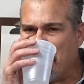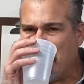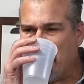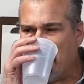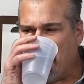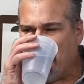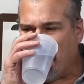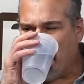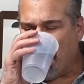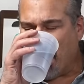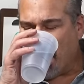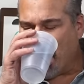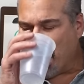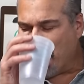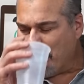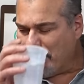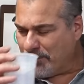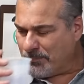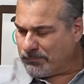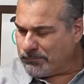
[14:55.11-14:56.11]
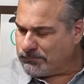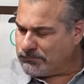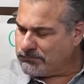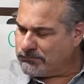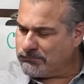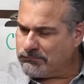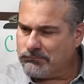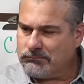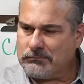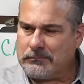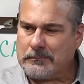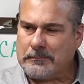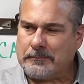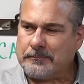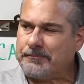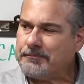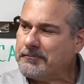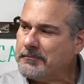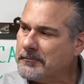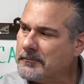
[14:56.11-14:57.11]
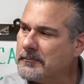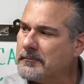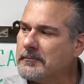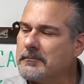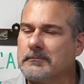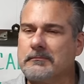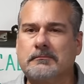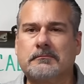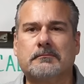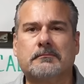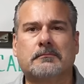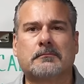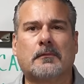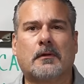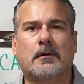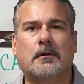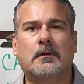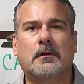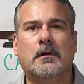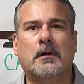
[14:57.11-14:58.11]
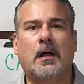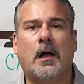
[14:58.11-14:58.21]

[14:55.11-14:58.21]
It's pretty crazy. You got a lot of screwdrivers, and this isn't even half of them.